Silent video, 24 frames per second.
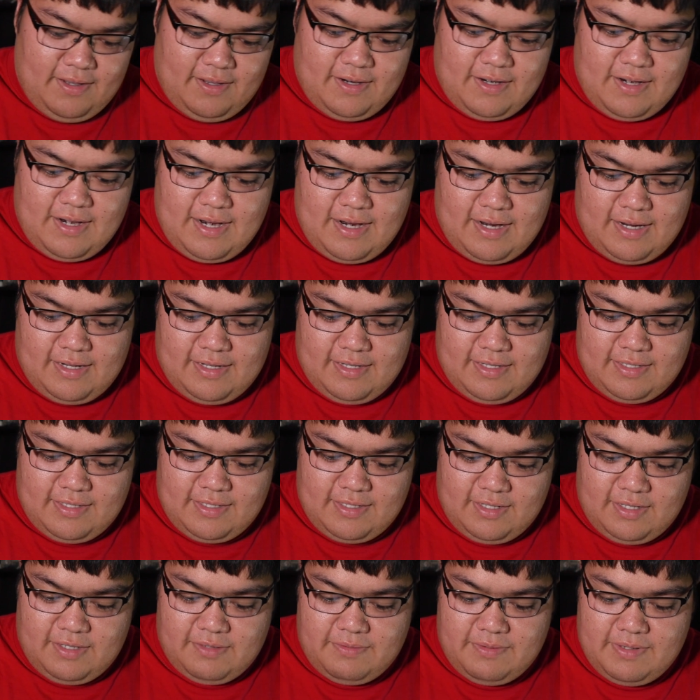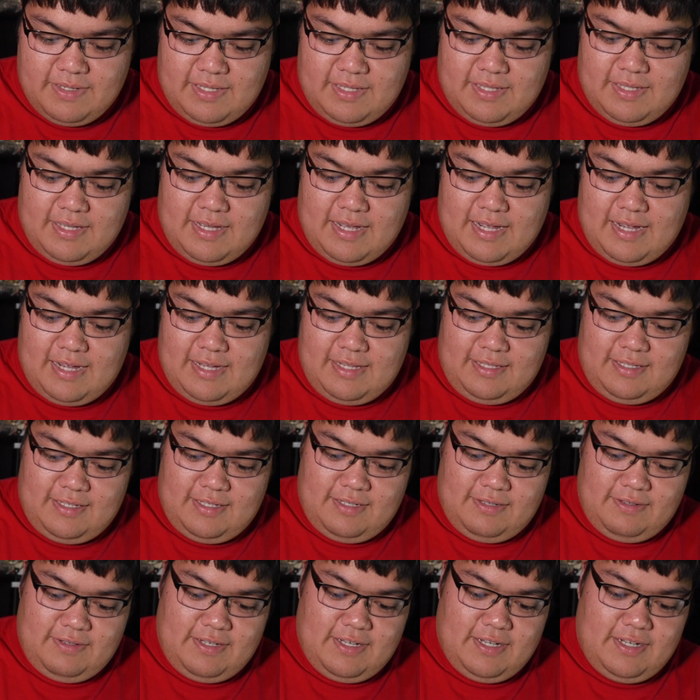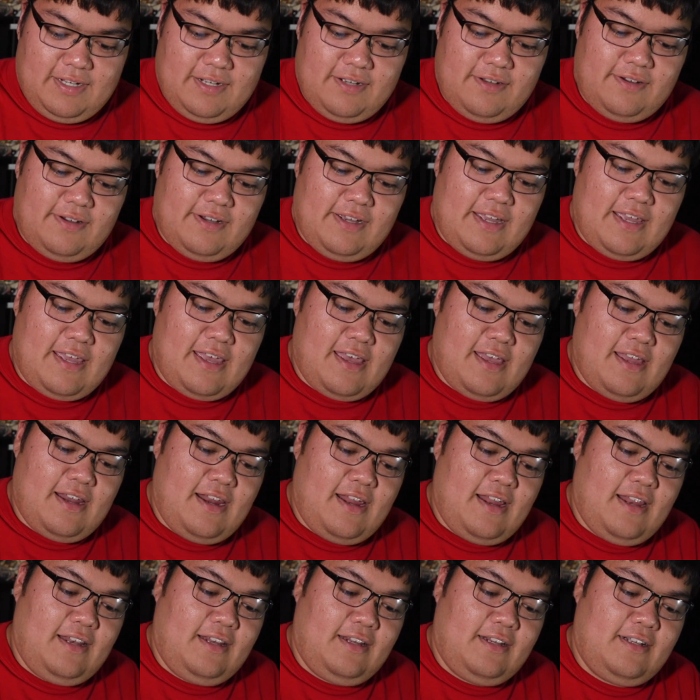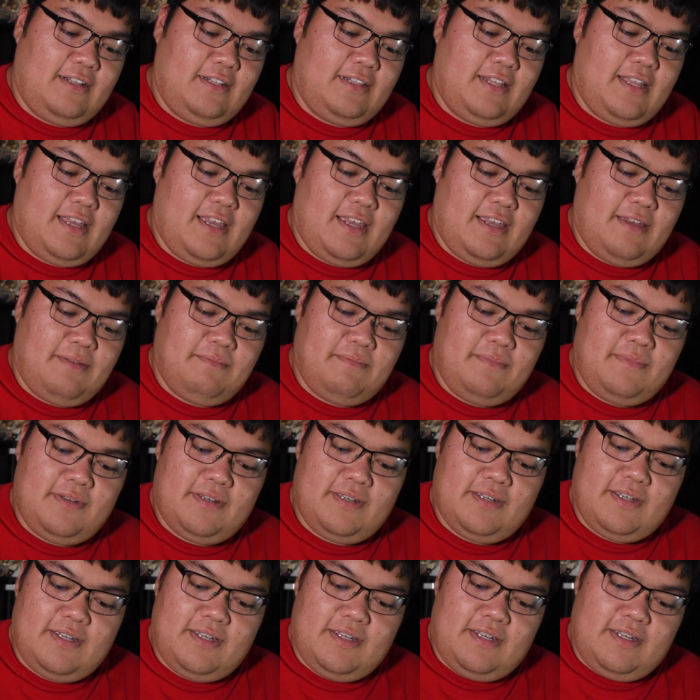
Alright, so with that, we can go ahead and claim